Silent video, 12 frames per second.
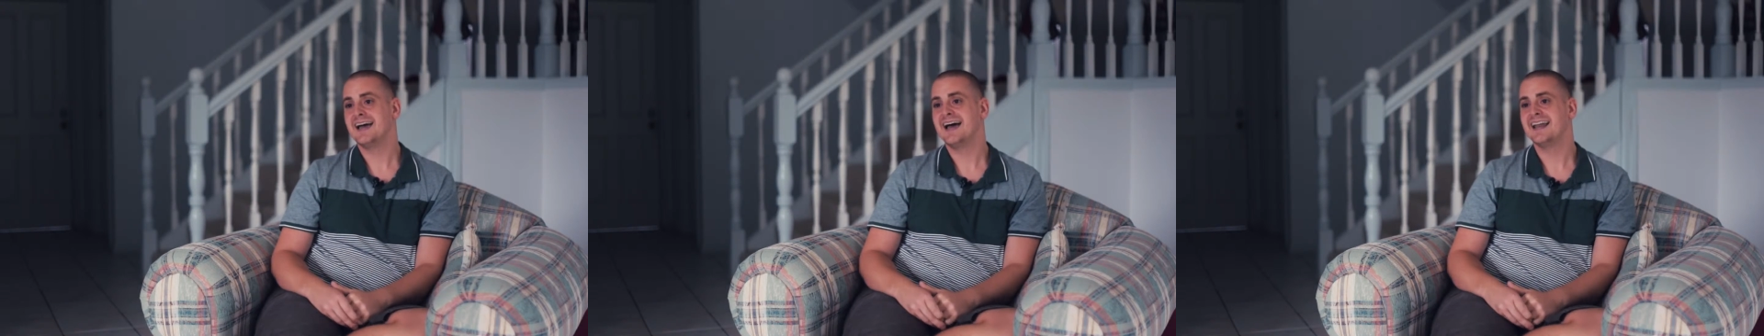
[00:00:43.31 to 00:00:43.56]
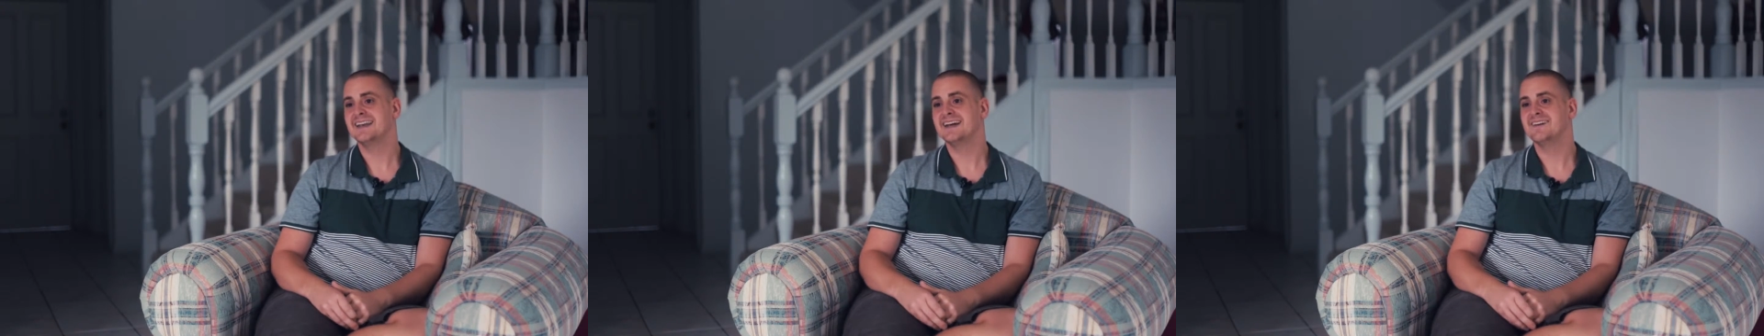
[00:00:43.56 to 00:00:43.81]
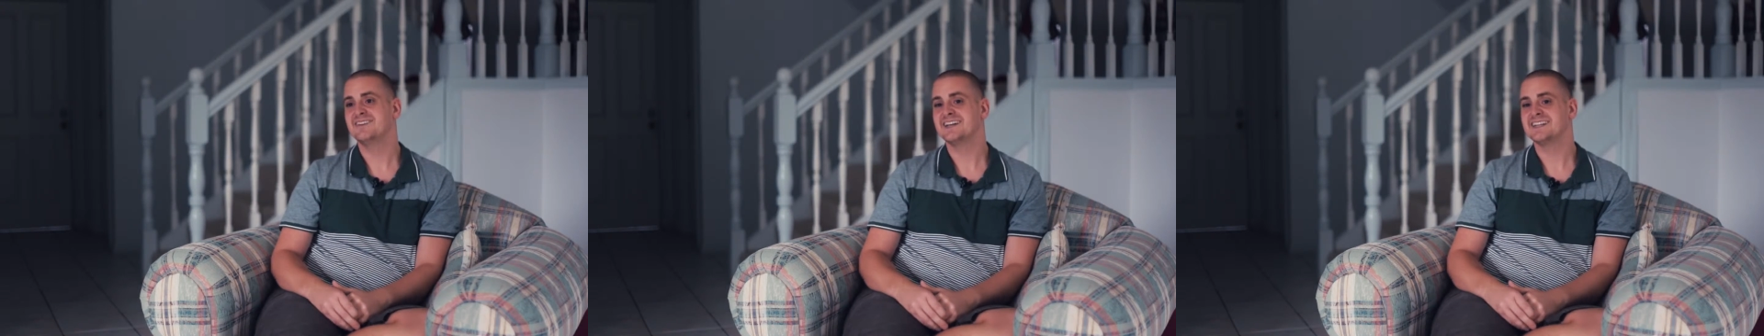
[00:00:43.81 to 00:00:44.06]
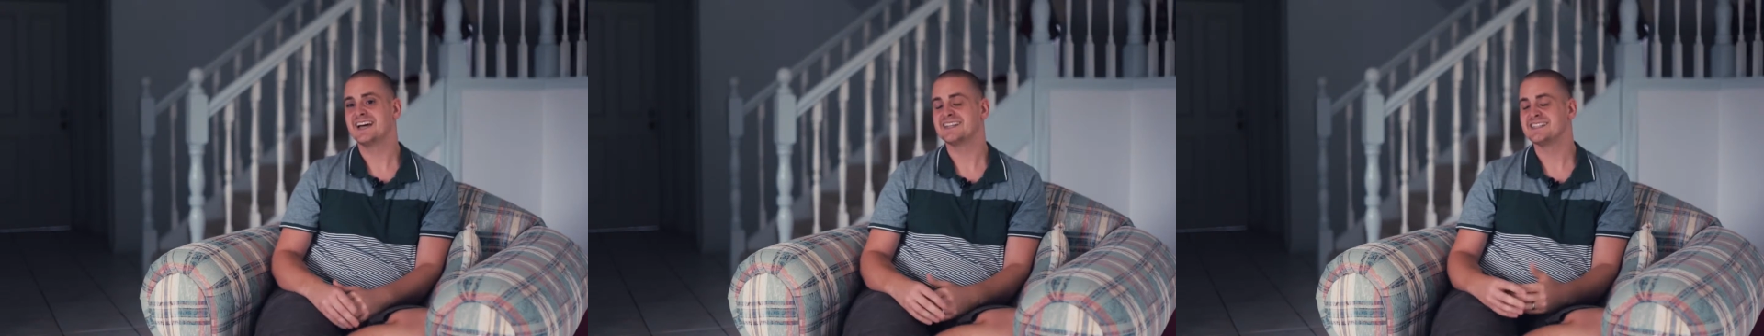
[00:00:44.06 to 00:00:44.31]
and my
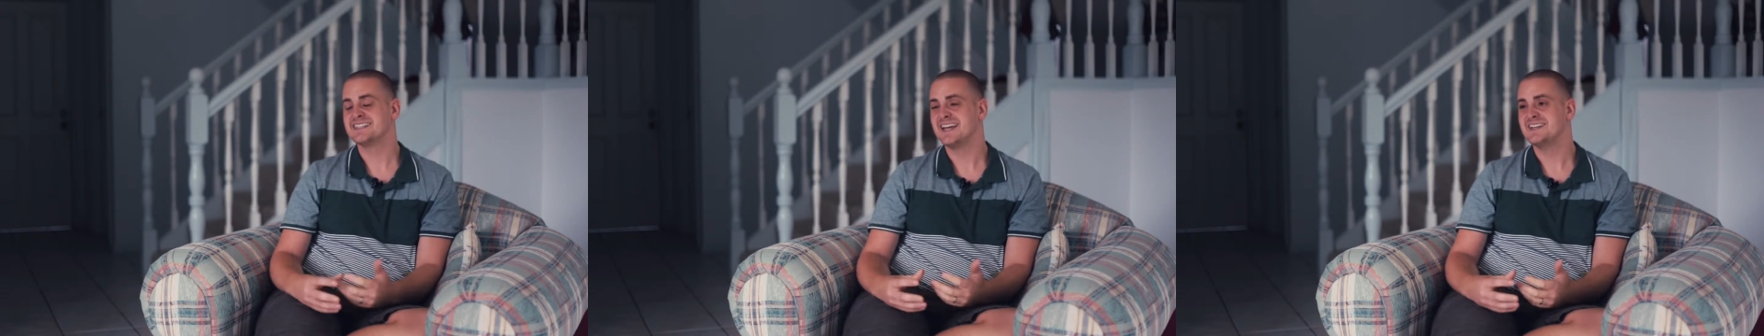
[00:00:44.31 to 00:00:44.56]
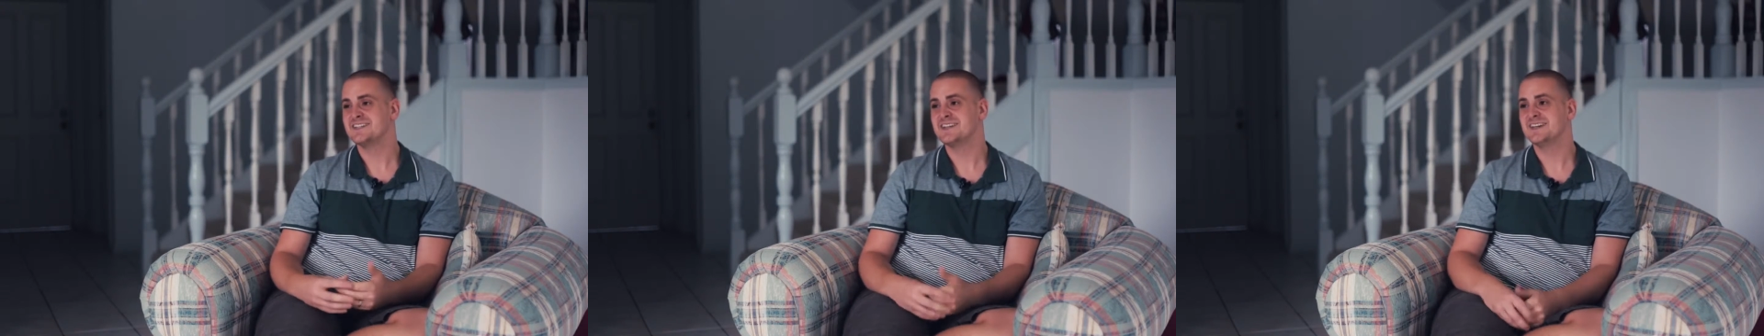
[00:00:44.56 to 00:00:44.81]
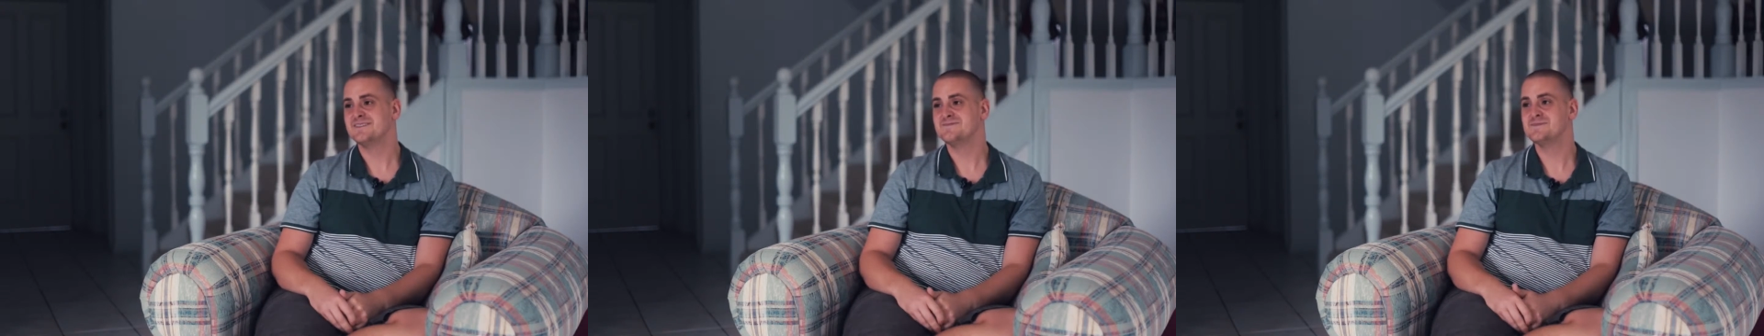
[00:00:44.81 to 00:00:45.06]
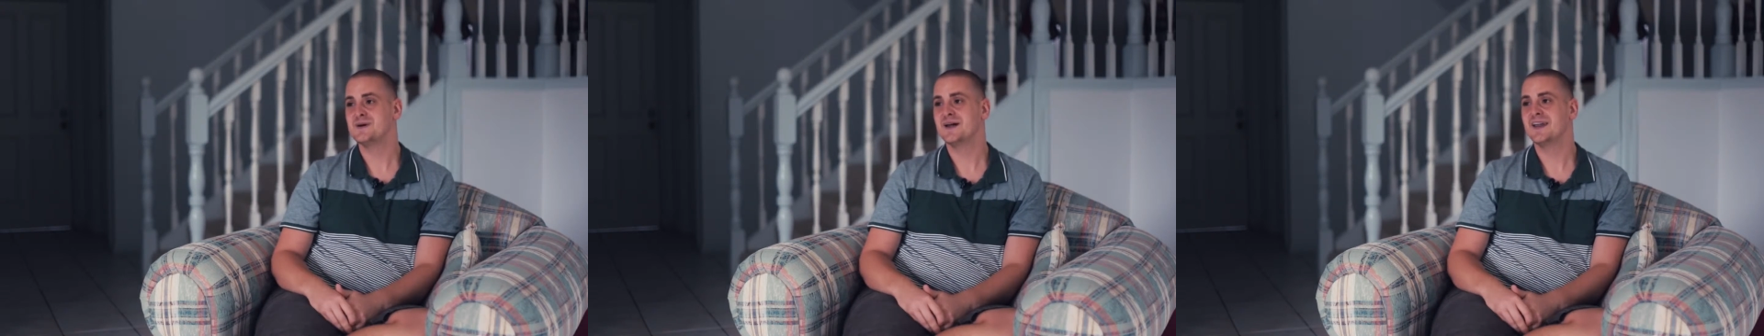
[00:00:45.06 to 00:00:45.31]
dad's attention.
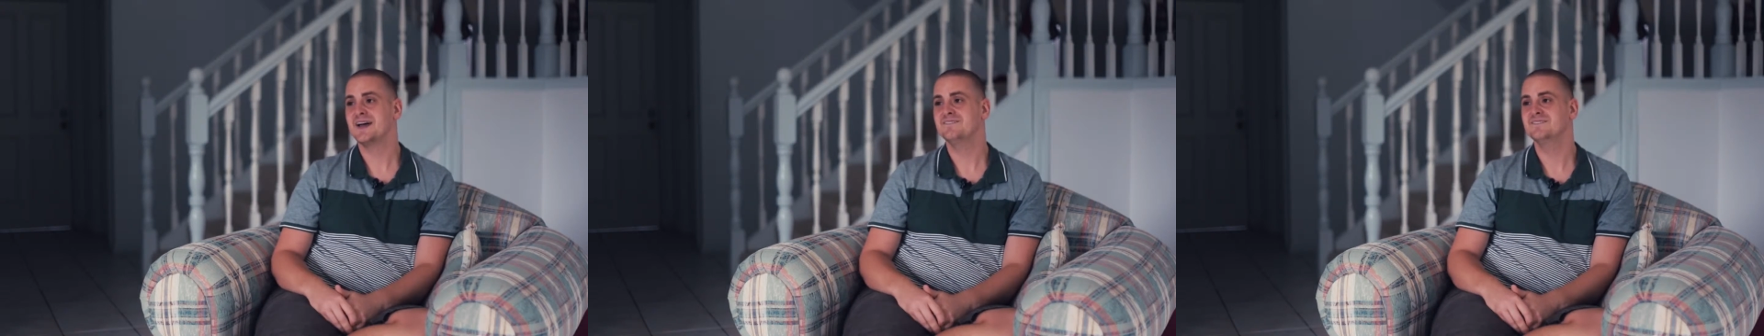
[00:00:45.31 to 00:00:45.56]
But